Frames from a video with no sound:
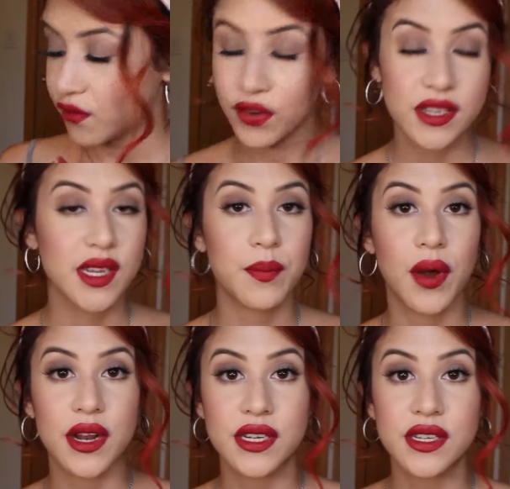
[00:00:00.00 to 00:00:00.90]
first
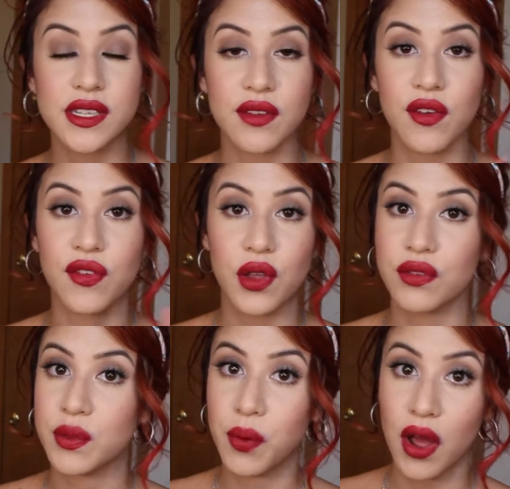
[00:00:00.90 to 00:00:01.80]
impressions of a few
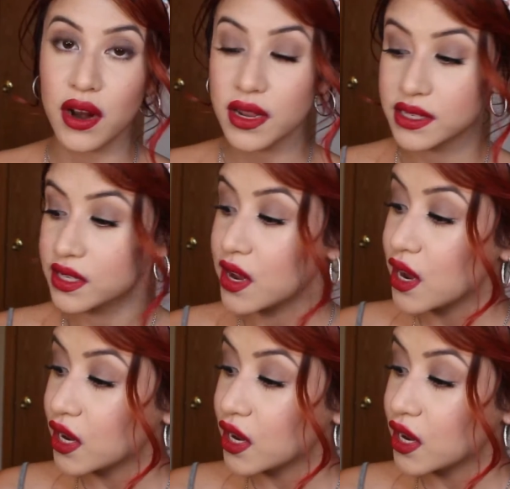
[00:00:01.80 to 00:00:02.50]
of the products.